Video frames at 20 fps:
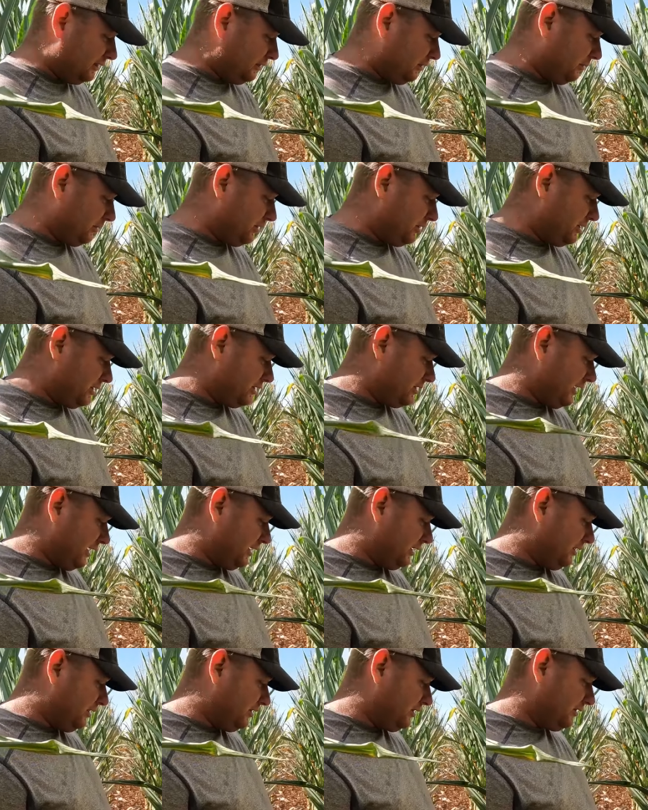corn just
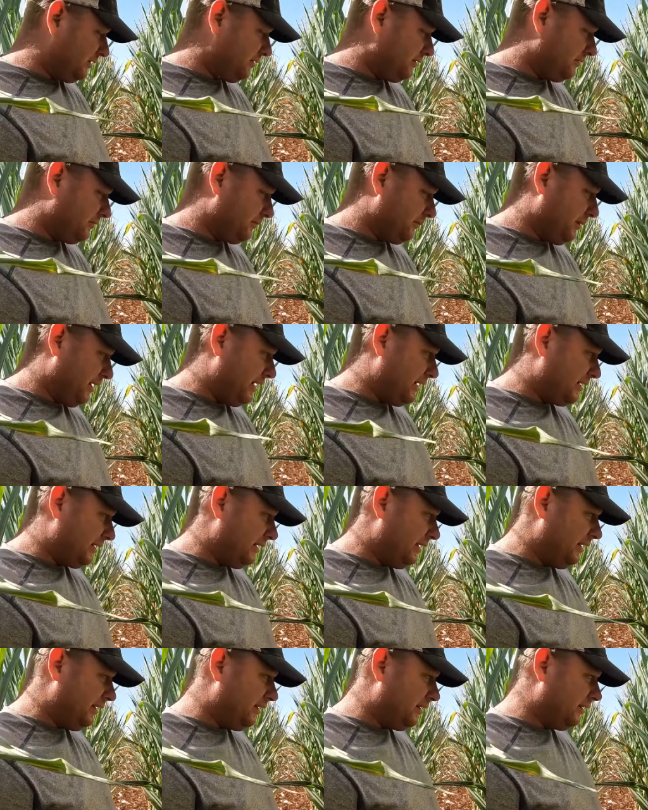ain't gonna make
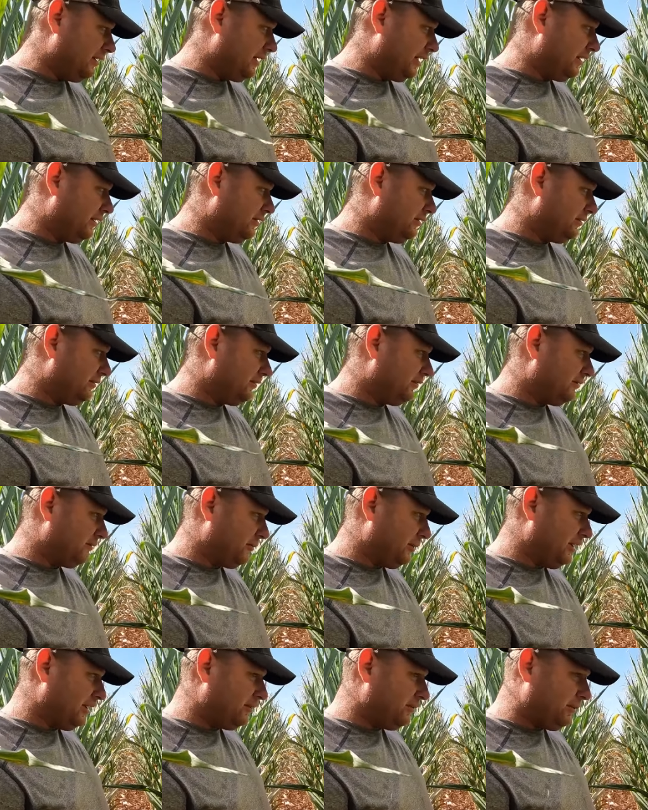an ear that
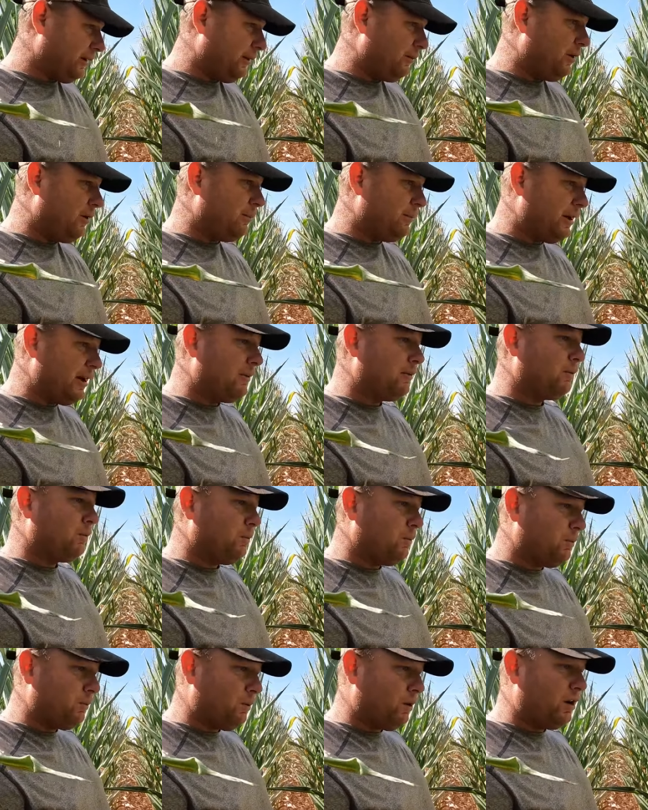we, we won't be able to
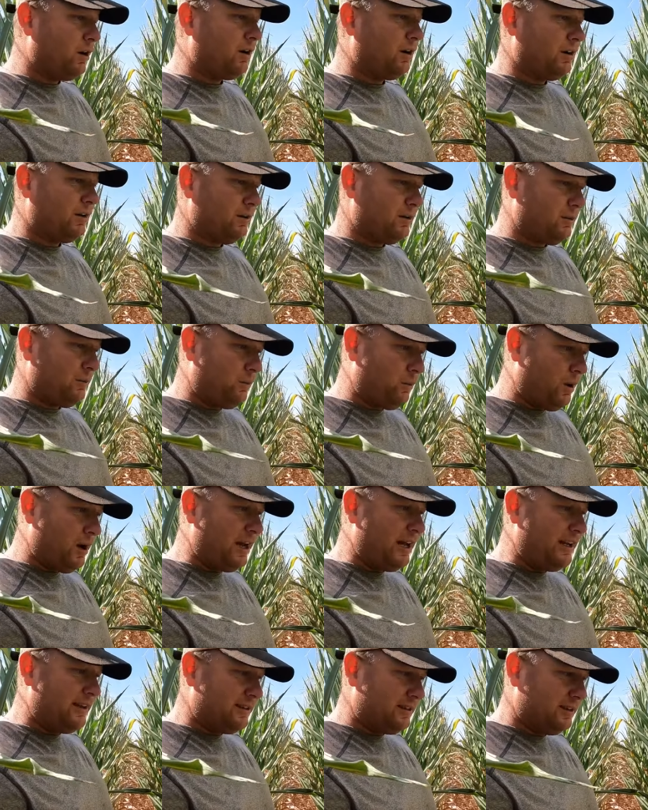work,
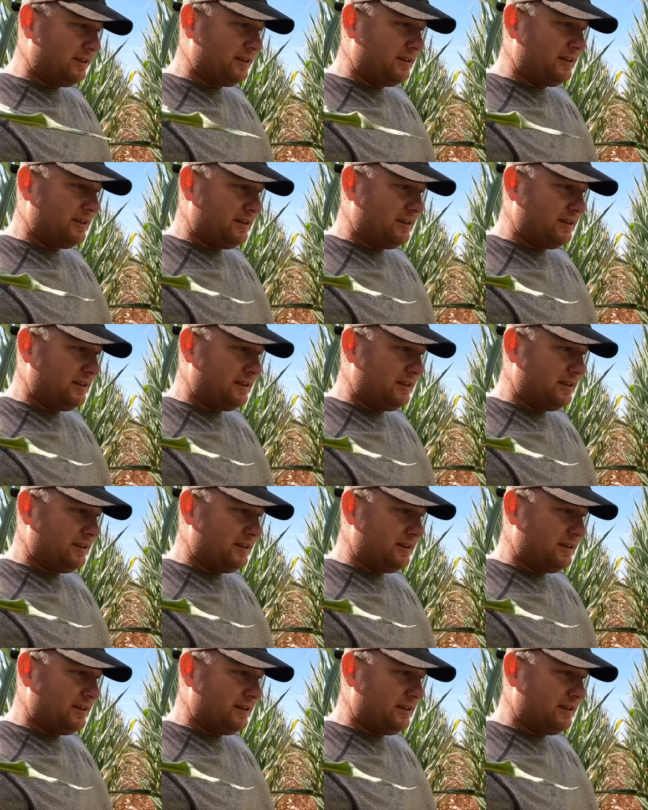wait